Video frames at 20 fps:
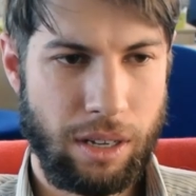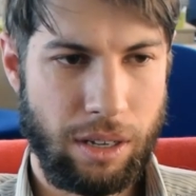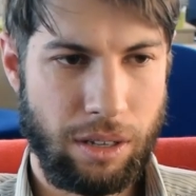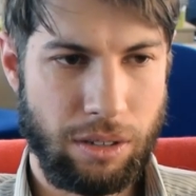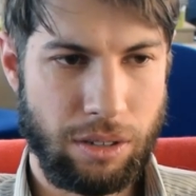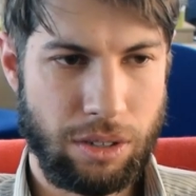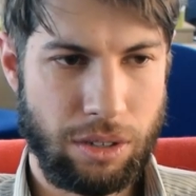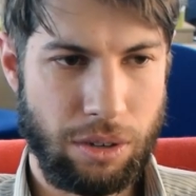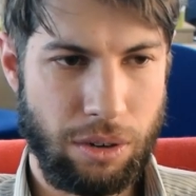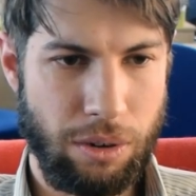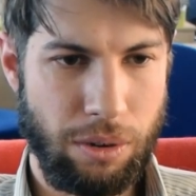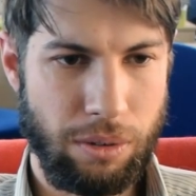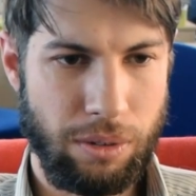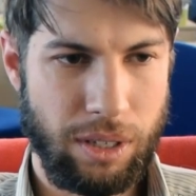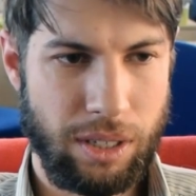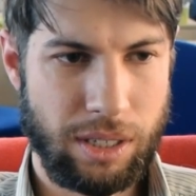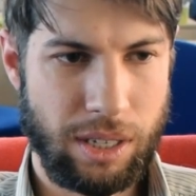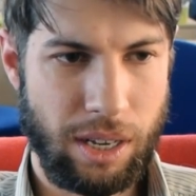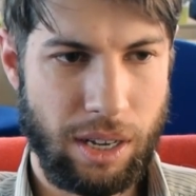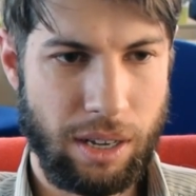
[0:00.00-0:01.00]
And so
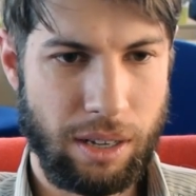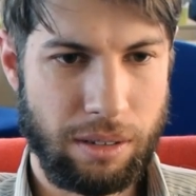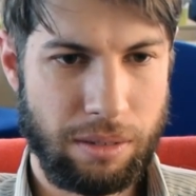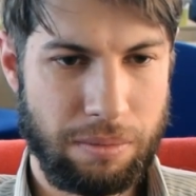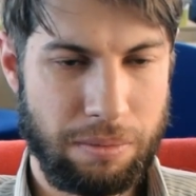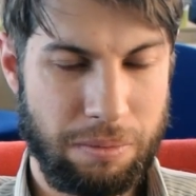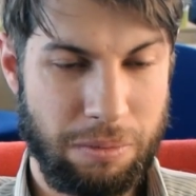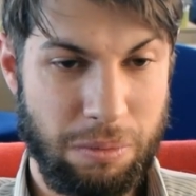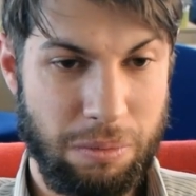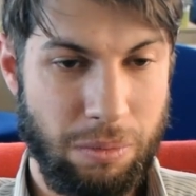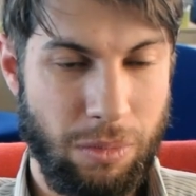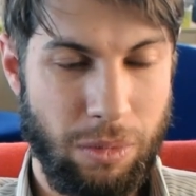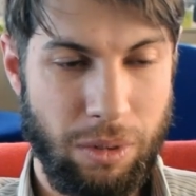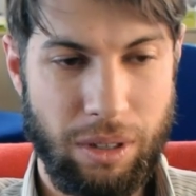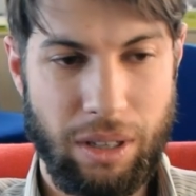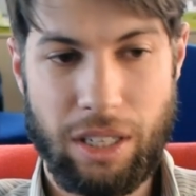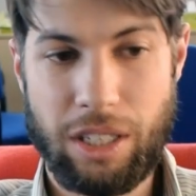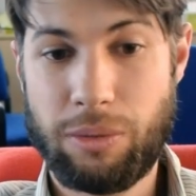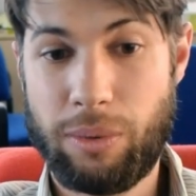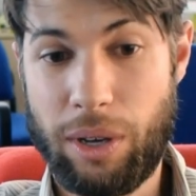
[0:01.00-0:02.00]
these are,
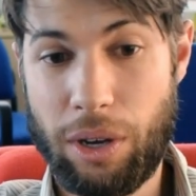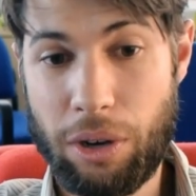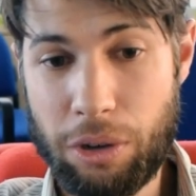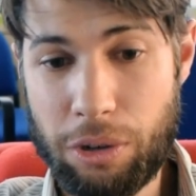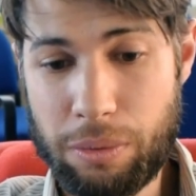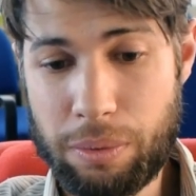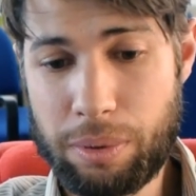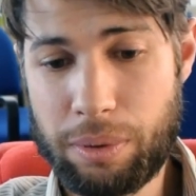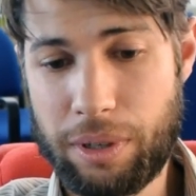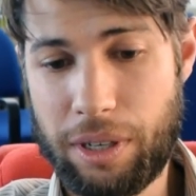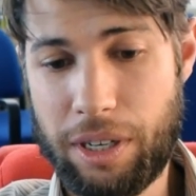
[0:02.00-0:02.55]
at least we hope,